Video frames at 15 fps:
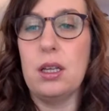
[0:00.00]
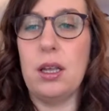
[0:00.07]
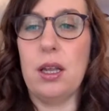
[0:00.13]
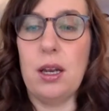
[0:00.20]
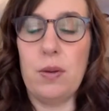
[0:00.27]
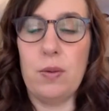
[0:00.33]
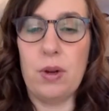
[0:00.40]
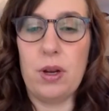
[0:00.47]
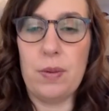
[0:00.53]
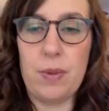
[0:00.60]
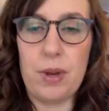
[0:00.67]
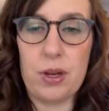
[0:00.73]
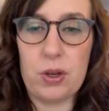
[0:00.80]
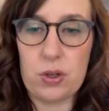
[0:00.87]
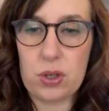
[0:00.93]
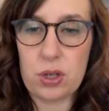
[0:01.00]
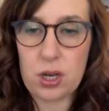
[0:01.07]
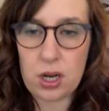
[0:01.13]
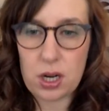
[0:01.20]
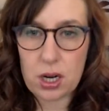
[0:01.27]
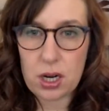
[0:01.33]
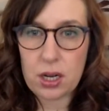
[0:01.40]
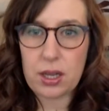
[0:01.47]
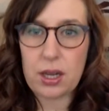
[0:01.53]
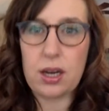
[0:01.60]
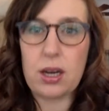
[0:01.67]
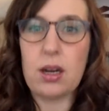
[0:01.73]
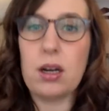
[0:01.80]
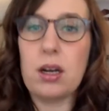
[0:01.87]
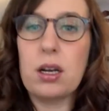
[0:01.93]
I want to make sure
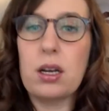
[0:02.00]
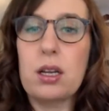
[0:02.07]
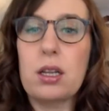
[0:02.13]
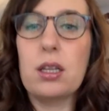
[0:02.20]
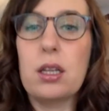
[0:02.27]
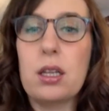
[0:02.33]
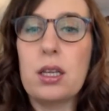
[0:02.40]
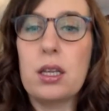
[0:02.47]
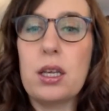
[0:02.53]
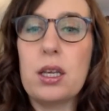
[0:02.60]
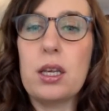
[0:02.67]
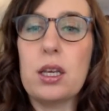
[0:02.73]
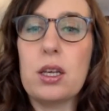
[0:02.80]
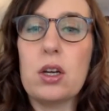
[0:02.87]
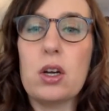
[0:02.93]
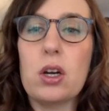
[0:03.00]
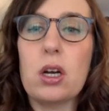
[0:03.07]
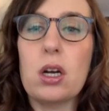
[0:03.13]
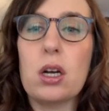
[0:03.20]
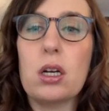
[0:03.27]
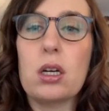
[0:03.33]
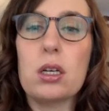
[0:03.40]
they're here.